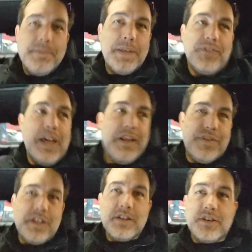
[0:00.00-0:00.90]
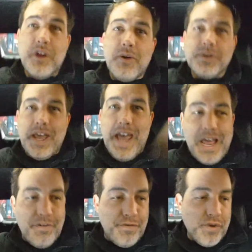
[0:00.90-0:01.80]
is that if you don't
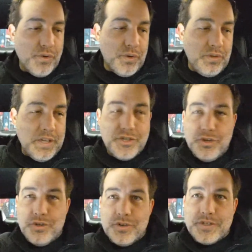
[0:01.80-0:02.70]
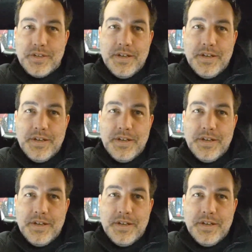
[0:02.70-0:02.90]
add fuel, and tuners,